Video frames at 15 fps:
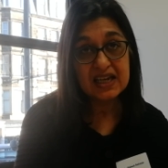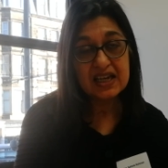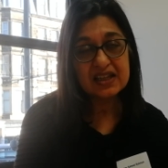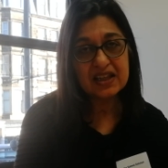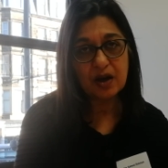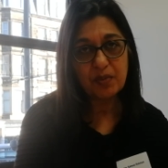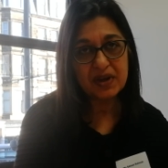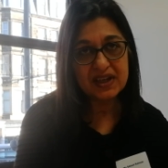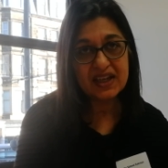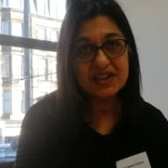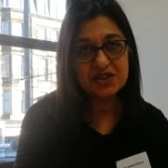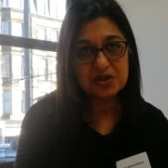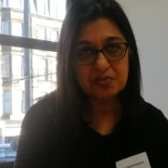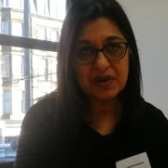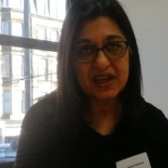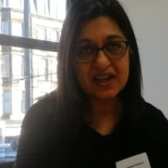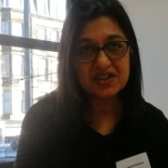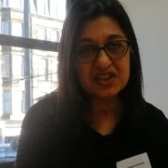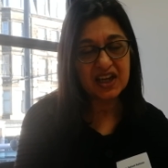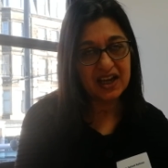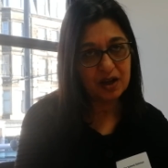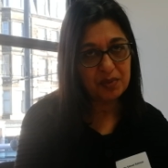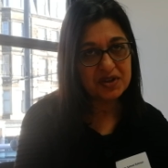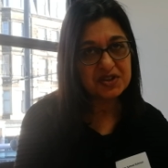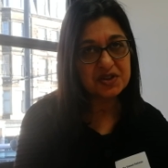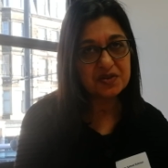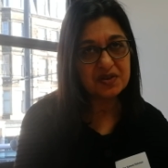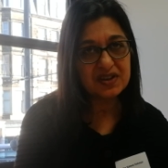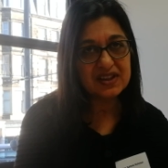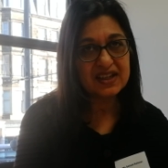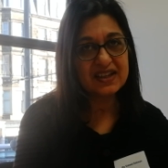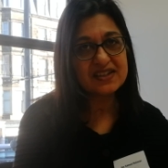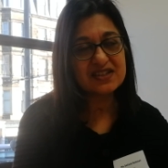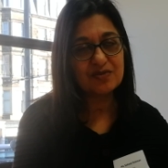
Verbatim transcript: that we need to make to how we do things